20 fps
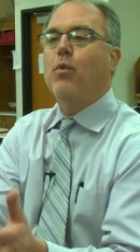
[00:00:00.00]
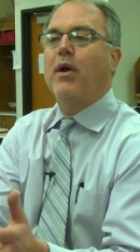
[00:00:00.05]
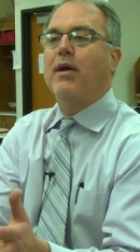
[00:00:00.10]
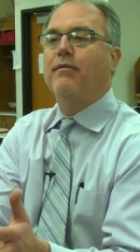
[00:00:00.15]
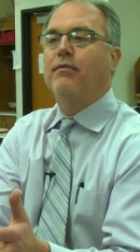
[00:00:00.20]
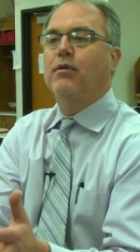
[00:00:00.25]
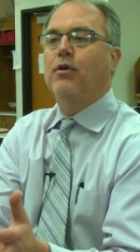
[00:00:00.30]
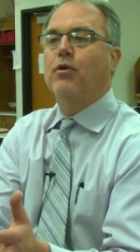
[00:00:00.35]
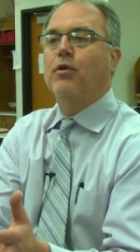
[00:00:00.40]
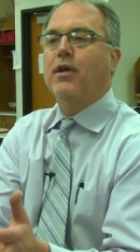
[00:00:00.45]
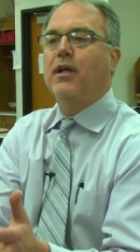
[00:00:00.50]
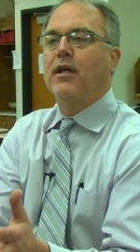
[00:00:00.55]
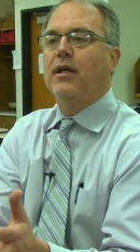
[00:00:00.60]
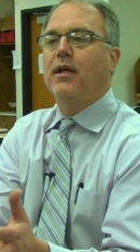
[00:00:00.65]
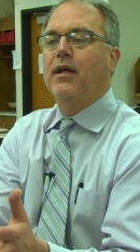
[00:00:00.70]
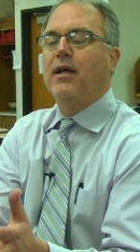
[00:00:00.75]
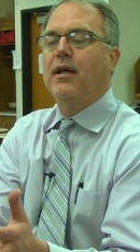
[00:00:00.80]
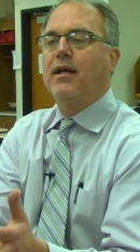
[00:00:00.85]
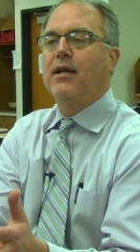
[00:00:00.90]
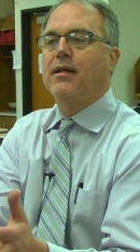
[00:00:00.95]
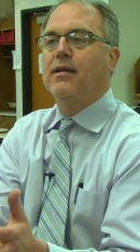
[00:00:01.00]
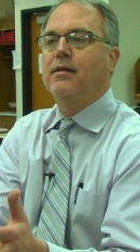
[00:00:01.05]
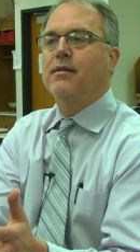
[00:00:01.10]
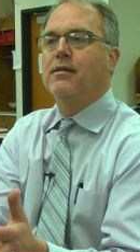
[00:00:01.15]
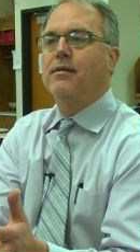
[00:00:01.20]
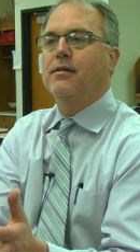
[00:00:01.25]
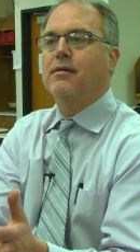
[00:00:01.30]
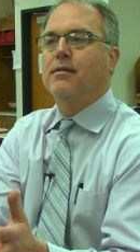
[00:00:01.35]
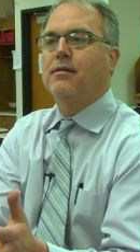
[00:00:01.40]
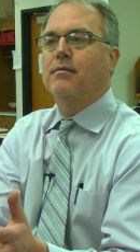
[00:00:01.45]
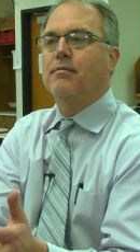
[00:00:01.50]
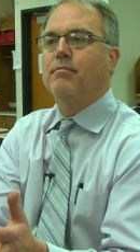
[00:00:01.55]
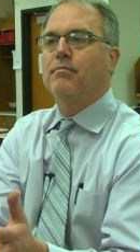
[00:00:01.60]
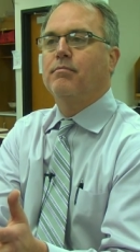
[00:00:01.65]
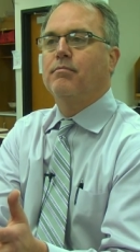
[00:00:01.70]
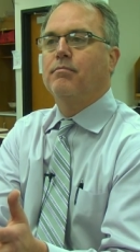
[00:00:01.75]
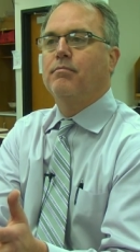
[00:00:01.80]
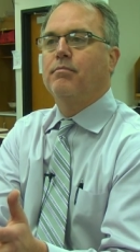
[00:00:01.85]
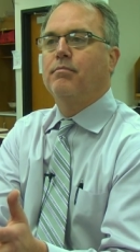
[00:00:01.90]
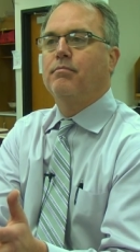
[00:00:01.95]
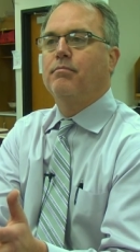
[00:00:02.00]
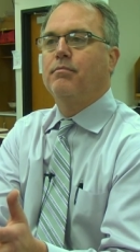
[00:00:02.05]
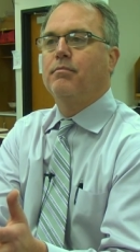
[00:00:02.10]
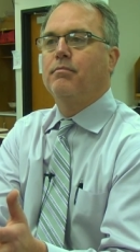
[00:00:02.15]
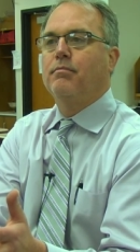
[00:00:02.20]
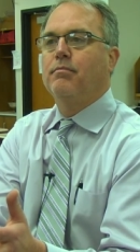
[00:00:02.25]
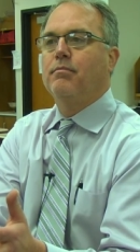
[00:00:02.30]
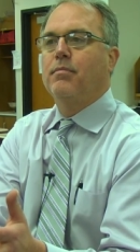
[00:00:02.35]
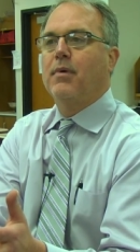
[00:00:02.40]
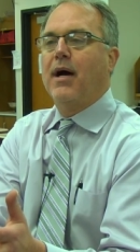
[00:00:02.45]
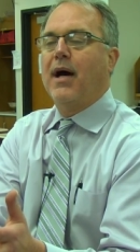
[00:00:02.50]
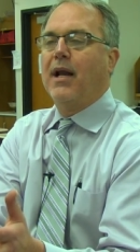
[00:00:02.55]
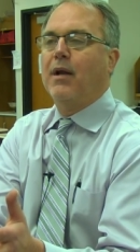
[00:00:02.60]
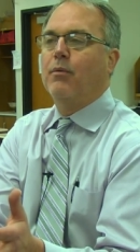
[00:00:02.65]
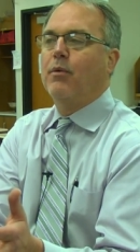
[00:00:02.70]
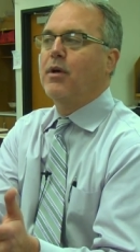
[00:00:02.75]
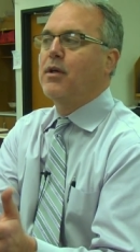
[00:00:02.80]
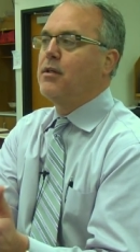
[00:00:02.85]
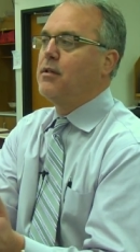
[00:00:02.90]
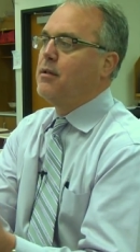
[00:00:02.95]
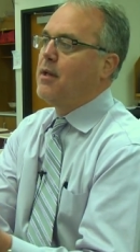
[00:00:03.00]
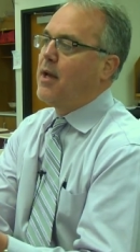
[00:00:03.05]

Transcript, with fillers: way of learning is I don't want to